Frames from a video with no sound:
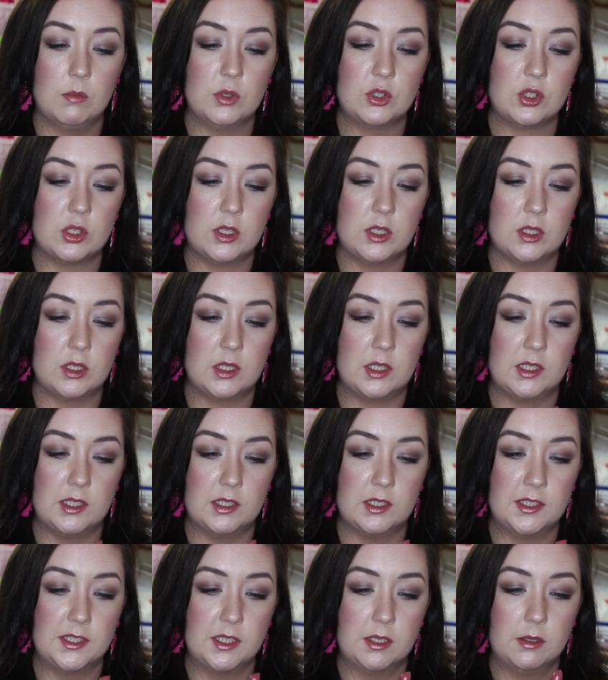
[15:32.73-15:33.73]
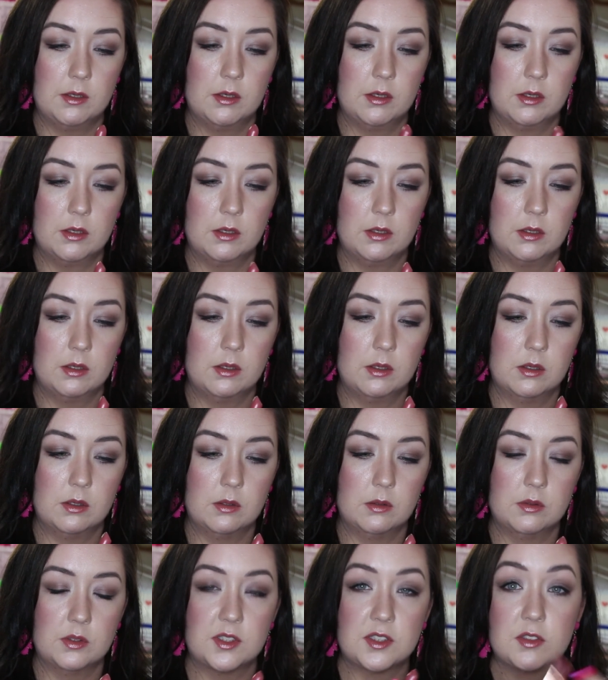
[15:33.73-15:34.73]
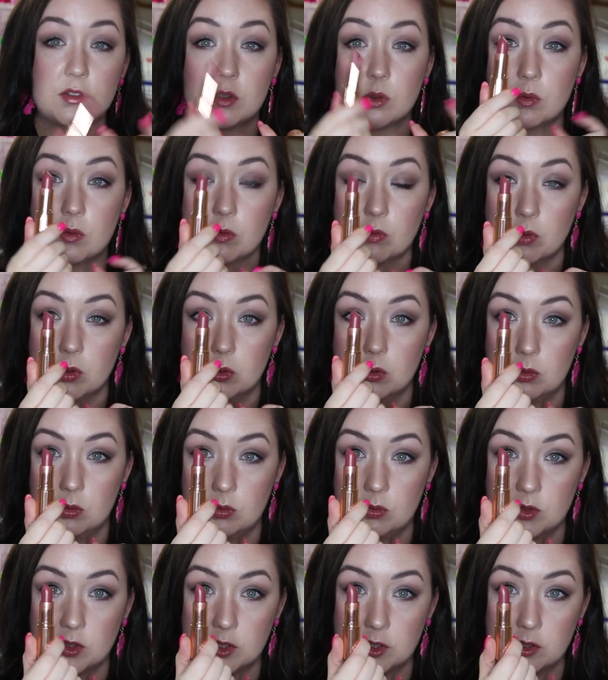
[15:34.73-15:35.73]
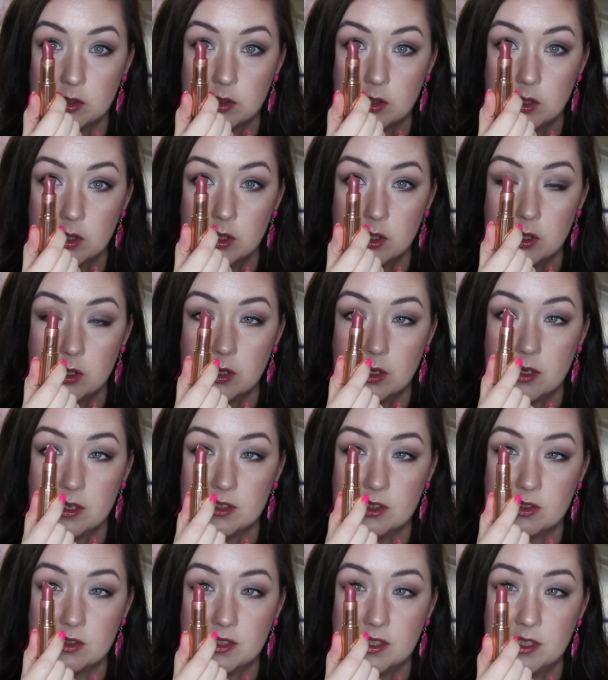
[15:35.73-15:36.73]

Which is Stoned Rose. As you can